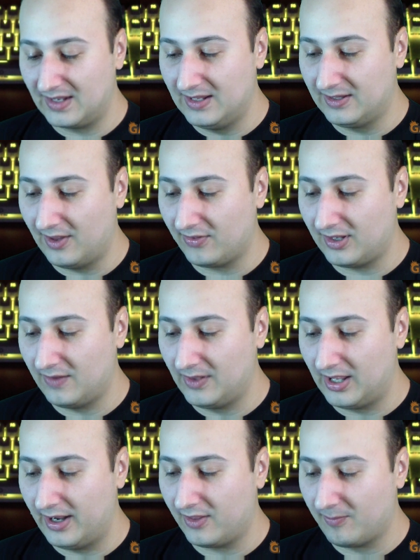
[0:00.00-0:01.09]
intensity of
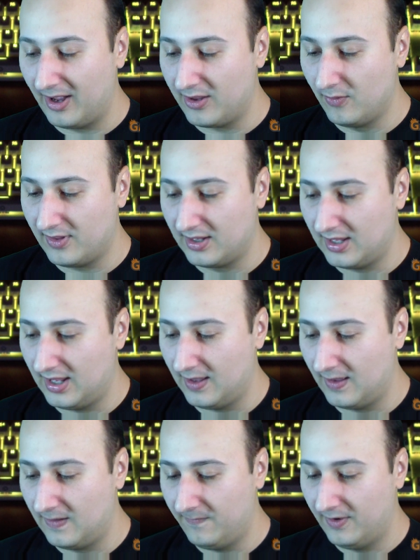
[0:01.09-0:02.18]
the lights by using the